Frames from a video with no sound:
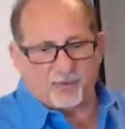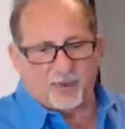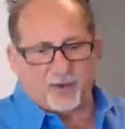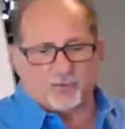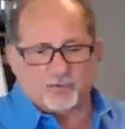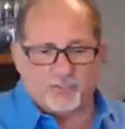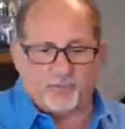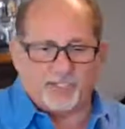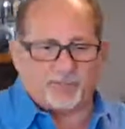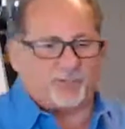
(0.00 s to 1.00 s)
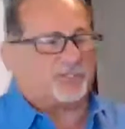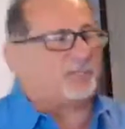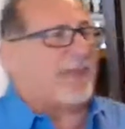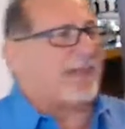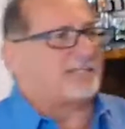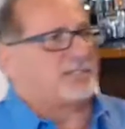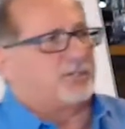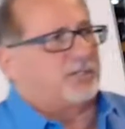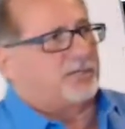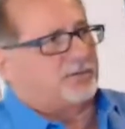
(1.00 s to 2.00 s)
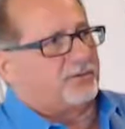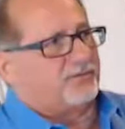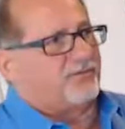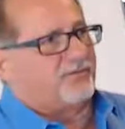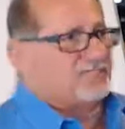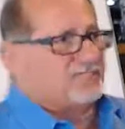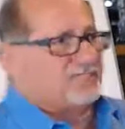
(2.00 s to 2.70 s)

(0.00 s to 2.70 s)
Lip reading: A death or ownership interest passes to